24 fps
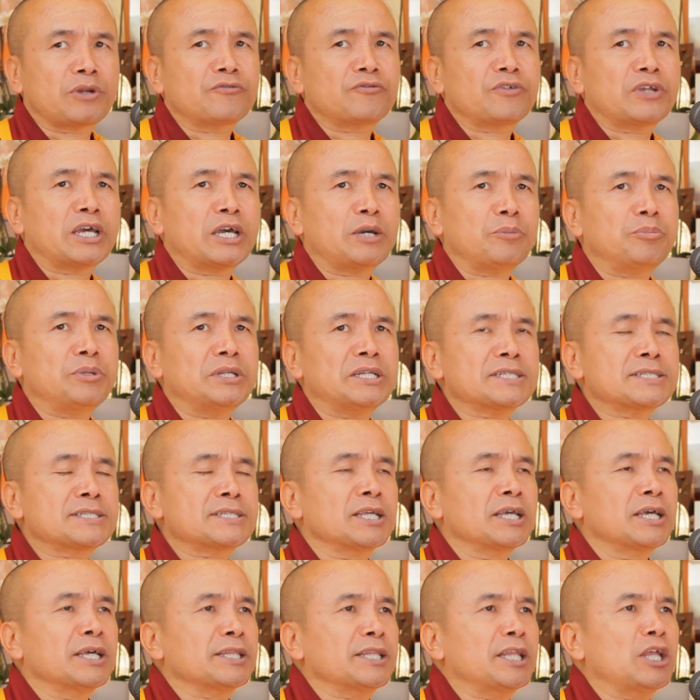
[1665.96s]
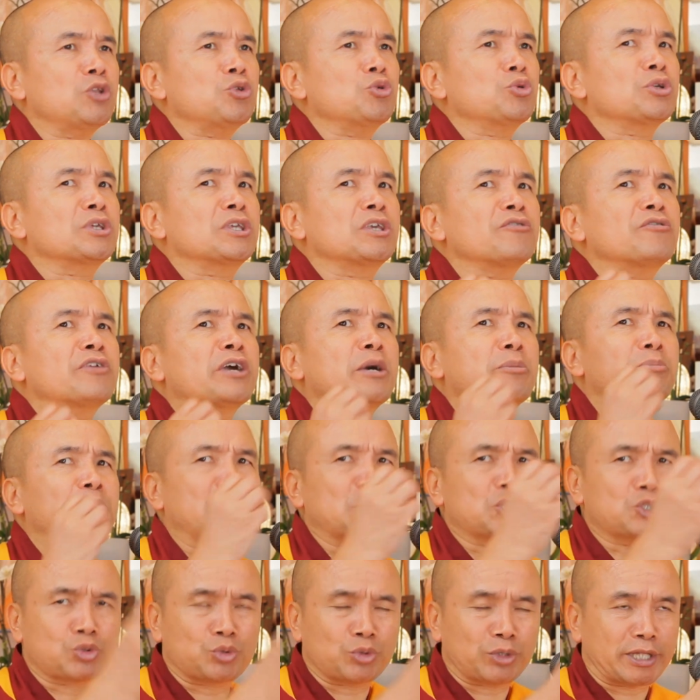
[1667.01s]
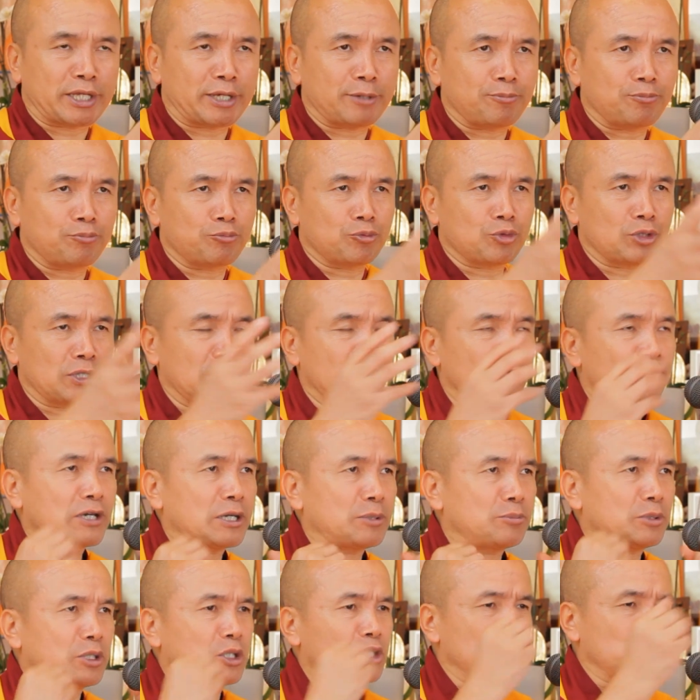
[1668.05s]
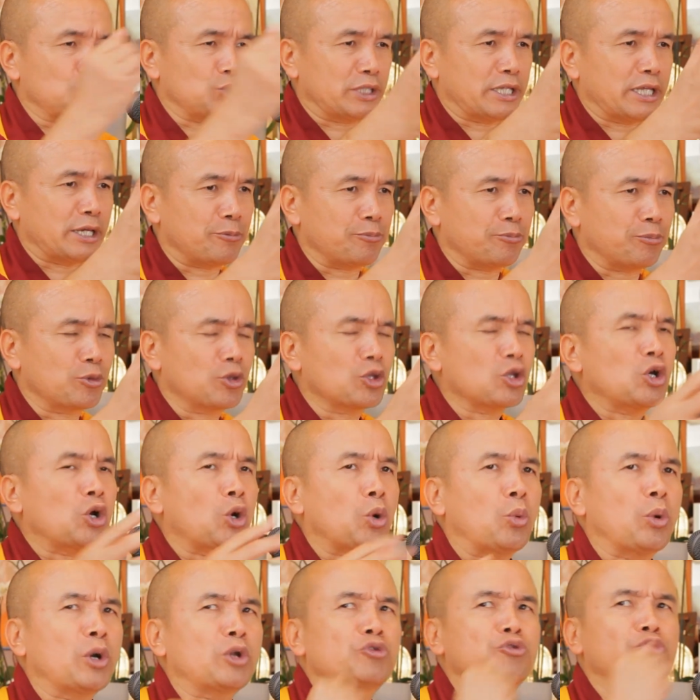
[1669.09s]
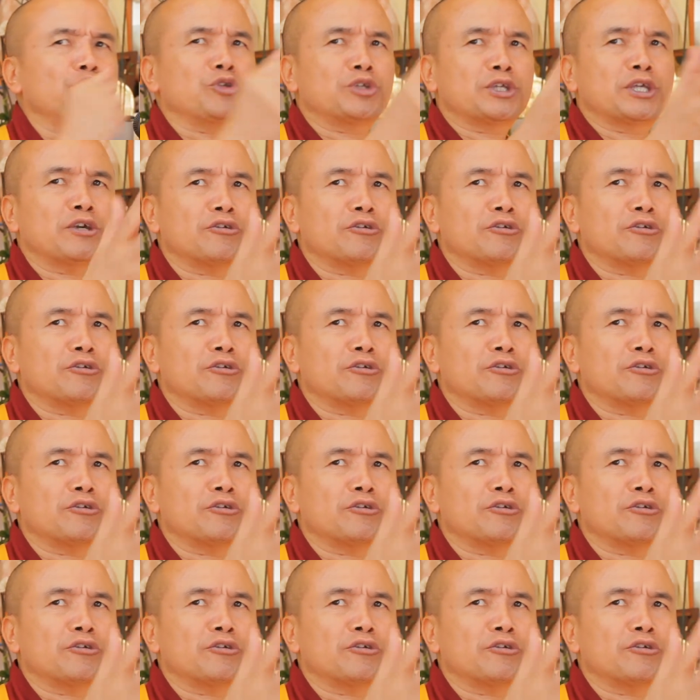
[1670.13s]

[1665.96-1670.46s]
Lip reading: of happiness, then you give happiness to them. What do you